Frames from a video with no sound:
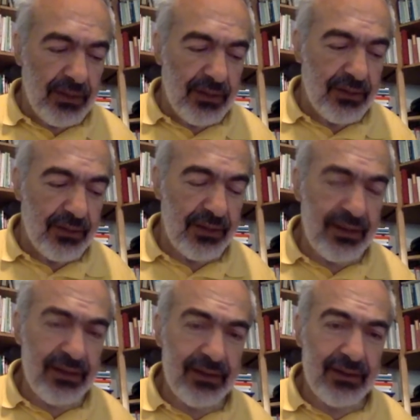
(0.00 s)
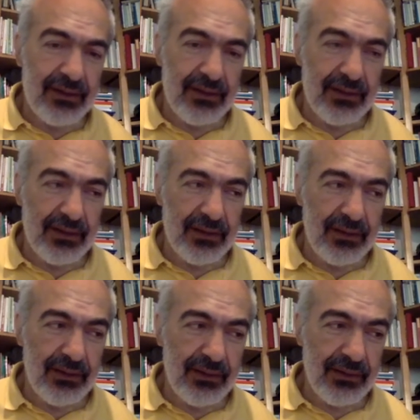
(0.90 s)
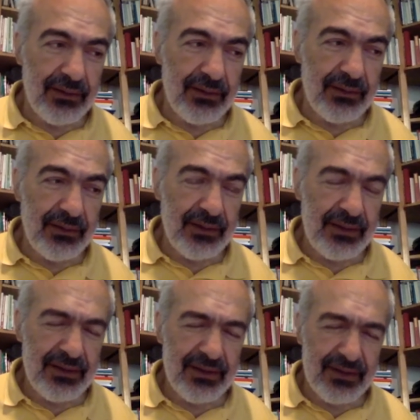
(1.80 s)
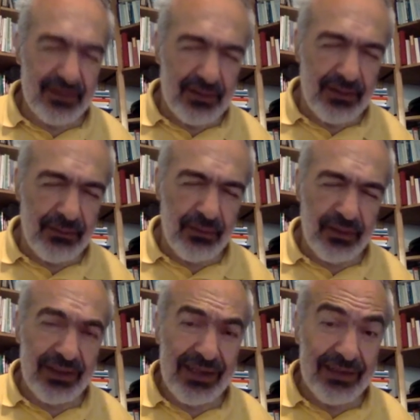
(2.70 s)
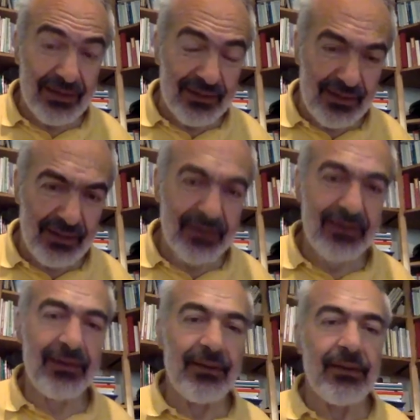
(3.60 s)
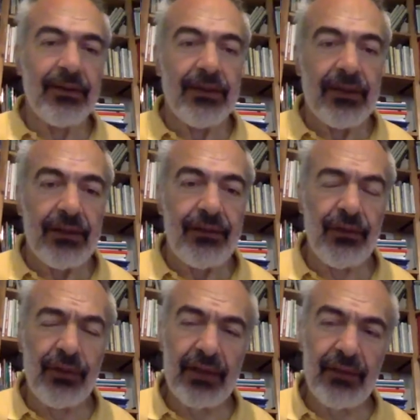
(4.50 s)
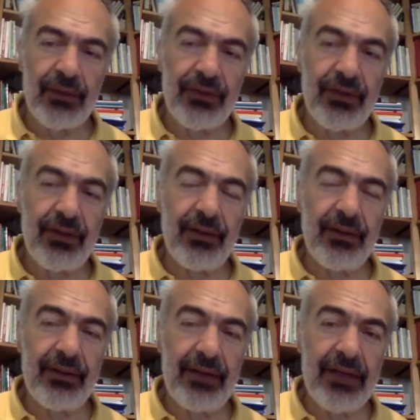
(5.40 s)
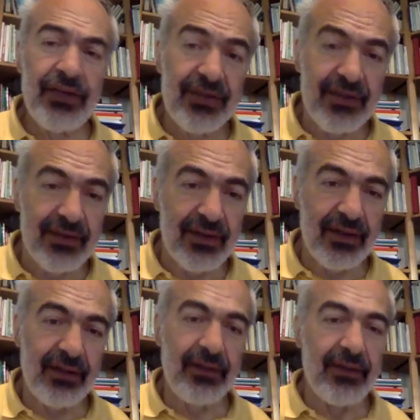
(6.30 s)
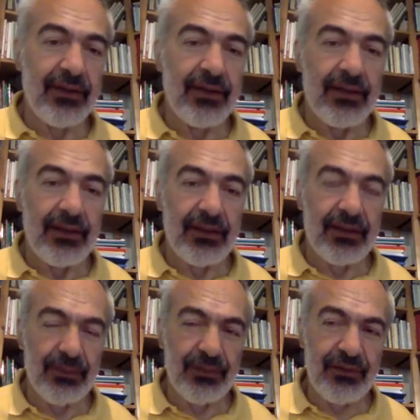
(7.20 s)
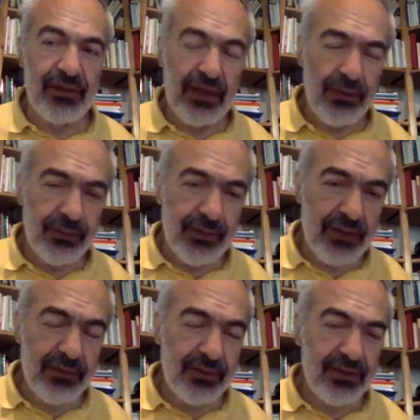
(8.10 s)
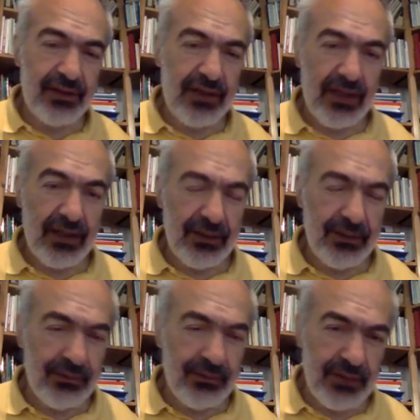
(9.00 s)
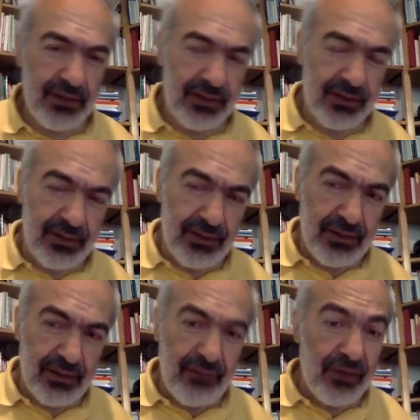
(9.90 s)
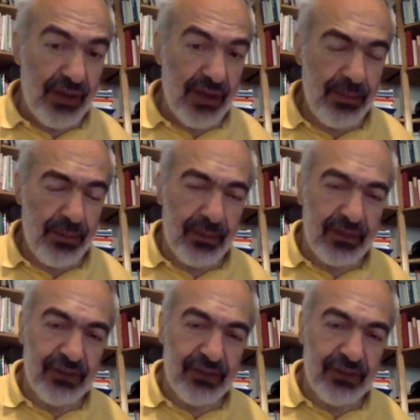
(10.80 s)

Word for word: So this, uh, uh, this is what the data says. If you look at what uh, the agencies say in terms of their own records, they are really very happy about these